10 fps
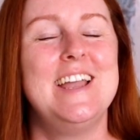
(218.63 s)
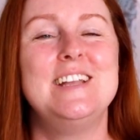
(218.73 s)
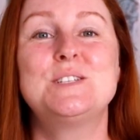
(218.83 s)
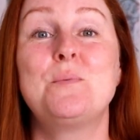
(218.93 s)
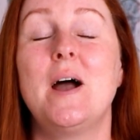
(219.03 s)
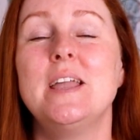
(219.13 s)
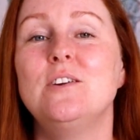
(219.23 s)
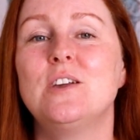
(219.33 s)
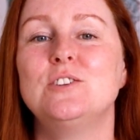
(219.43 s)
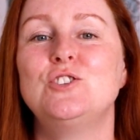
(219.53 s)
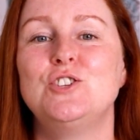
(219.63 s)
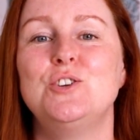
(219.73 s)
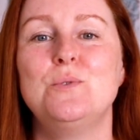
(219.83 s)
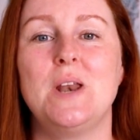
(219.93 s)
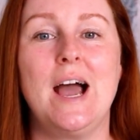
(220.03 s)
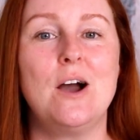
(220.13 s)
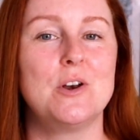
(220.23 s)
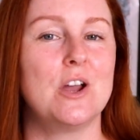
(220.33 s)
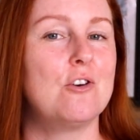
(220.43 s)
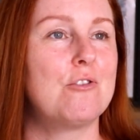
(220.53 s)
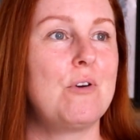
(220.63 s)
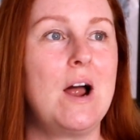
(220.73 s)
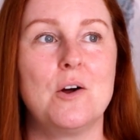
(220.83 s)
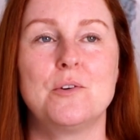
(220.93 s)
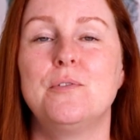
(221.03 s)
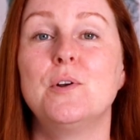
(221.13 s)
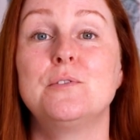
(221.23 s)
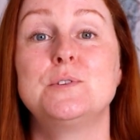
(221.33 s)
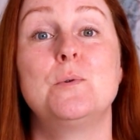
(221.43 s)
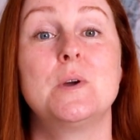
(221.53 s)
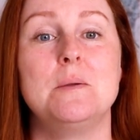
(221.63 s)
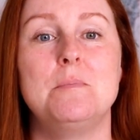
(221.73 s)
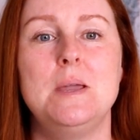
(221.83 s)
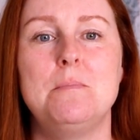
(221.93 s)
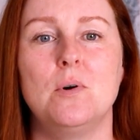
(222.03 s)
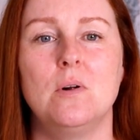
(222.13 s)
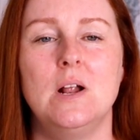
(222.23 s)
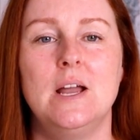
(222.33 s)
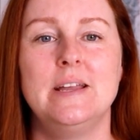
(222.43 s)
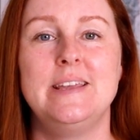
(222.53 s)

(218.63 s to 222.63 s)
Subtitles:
It's why you can tune out a crowd full of talking people,